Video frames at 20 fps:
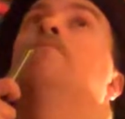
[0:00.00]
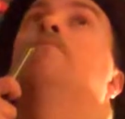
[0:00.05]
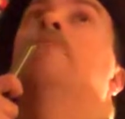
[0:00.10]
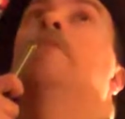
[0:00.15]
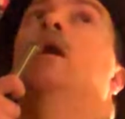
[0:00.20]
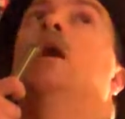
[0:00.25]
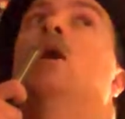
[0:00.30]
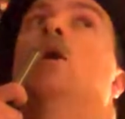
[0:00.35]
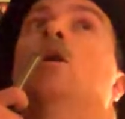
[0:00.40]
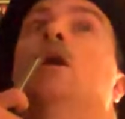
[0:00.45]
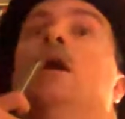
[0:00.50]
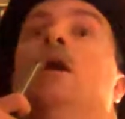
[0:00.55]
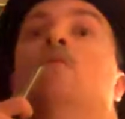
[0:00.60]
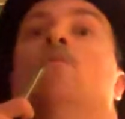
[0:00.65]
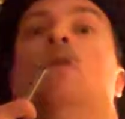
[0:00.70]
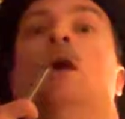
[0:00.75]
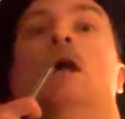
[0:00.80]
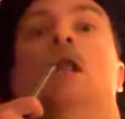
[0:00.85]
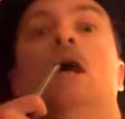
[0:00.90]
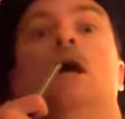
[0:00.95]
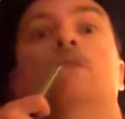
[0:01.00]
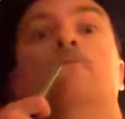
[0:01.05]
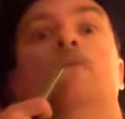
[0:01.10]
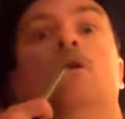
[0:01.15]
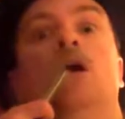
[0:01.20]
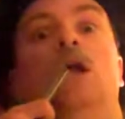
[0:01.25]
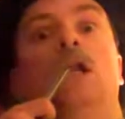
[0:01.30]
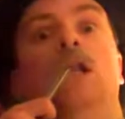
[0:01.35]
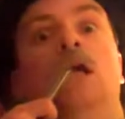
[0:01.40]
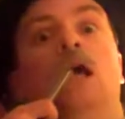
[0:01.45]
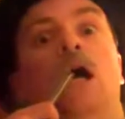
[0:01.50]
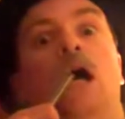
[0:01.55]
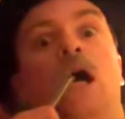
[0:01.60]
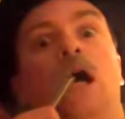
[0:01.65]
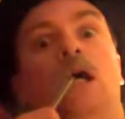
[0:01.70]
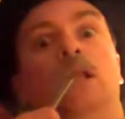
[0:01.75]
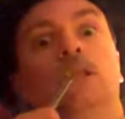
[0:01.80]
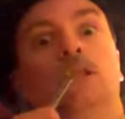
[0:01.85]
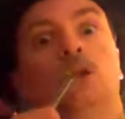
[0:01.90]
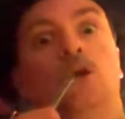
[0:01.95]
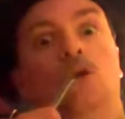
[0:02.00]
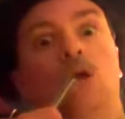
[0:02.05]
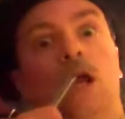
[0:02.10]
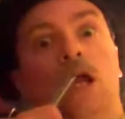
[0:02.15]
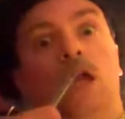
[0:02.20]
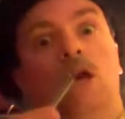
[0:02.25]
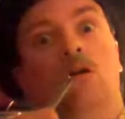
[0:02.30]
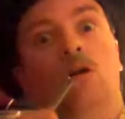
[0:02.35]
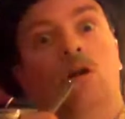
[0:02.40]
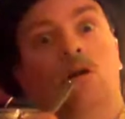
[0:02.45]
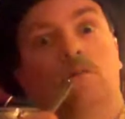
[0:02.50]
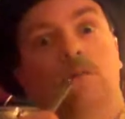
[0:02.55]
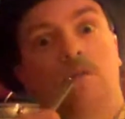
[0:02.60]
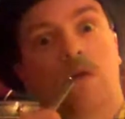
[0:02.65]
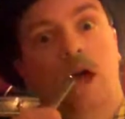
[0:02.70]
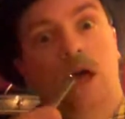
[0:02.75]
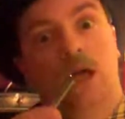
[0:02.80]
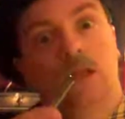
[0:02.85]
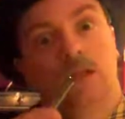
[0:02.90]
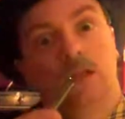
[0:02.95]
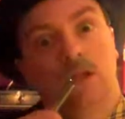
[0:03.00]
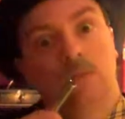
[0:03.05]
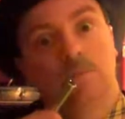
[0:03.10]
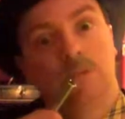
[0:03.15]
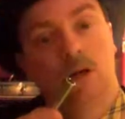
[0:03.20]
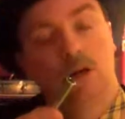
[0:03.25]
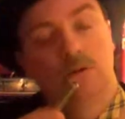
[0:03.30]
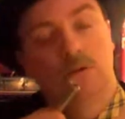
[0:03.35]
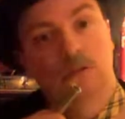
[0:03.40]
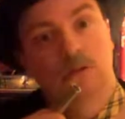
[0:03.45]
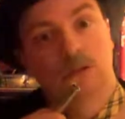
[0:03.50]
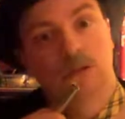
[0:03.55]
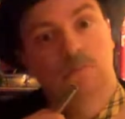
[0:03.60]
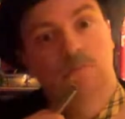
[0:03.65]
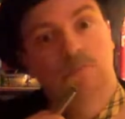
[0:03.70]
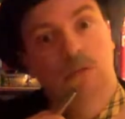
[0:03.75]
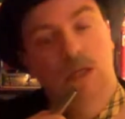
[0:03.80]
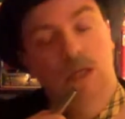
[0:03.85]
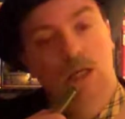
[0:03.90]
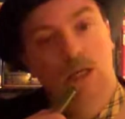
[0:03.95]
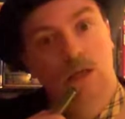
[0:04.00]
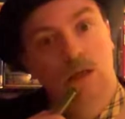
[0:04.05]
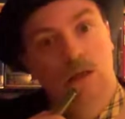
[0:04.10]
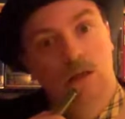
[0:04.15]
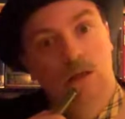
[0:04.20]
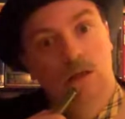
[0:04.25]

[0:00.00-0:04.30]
Fairy, whatever in God's green earth that's supposed to be.